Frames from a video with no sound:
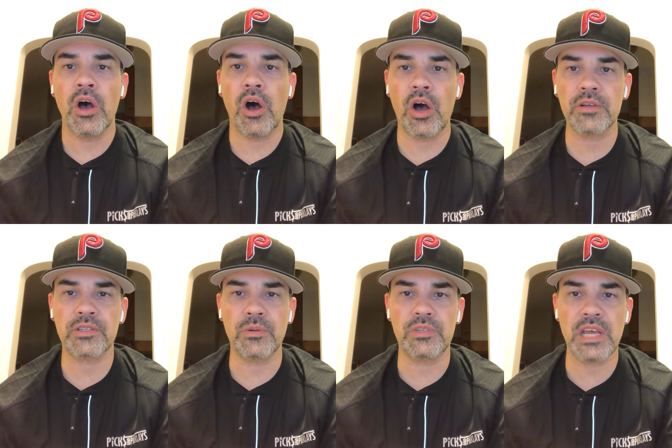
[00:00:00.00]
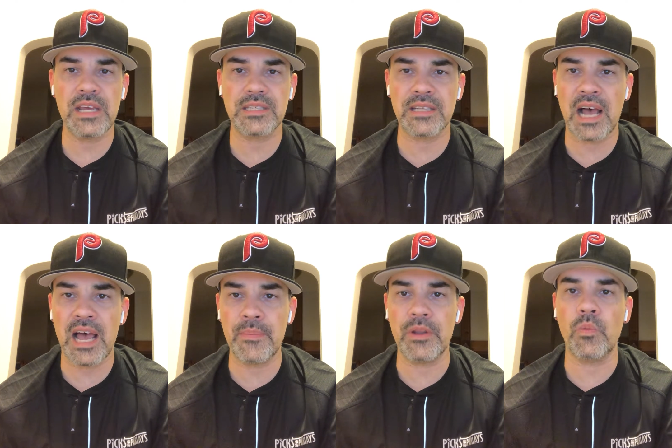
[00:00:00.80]
Also, Chase
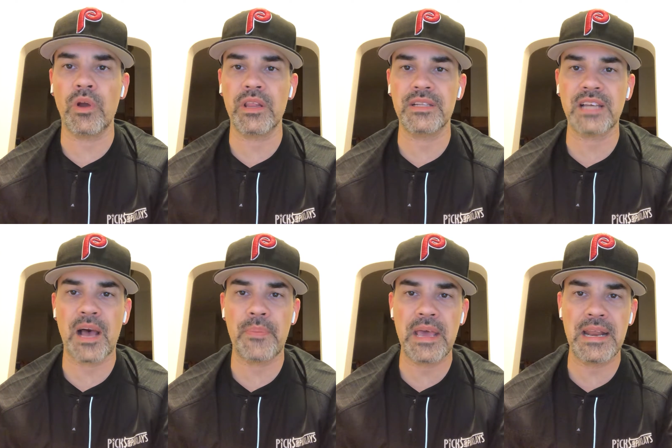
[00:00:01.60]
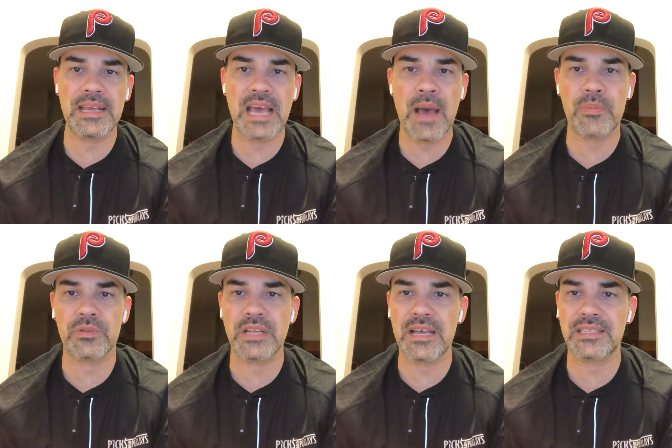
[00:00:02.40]
Diamond, one of the top
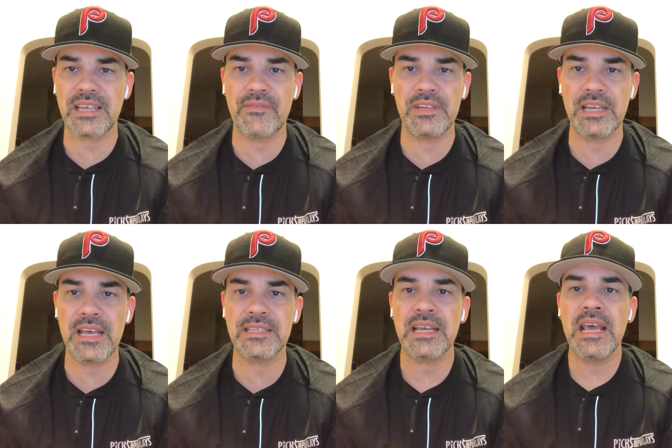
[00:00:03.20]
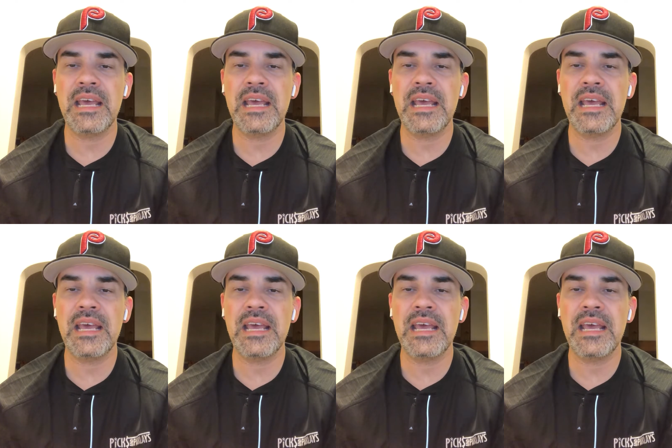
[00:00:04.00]
handicappers last 7 days,